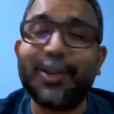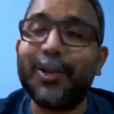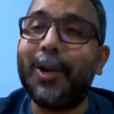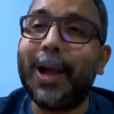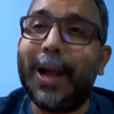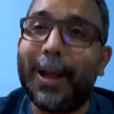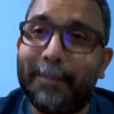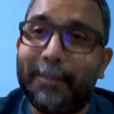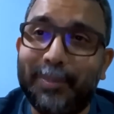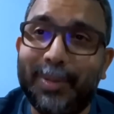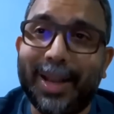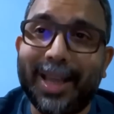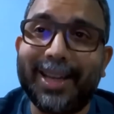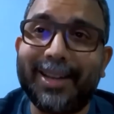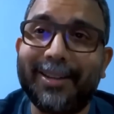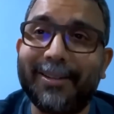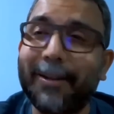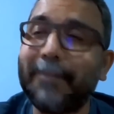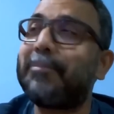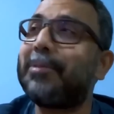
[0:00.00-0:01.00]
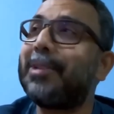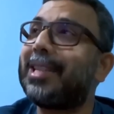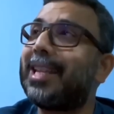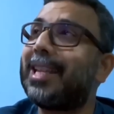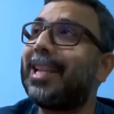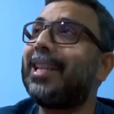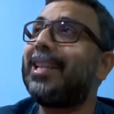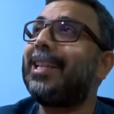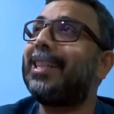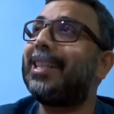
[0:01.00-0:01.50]
your upline,
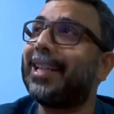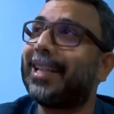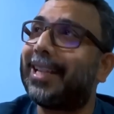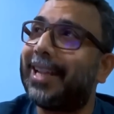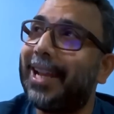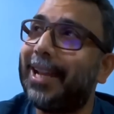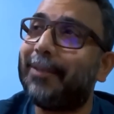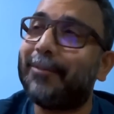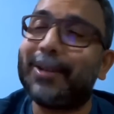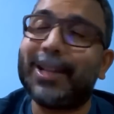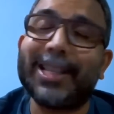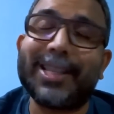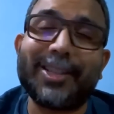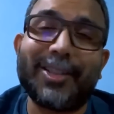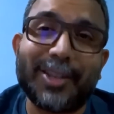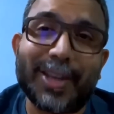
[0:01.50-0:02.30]
representing the great ones,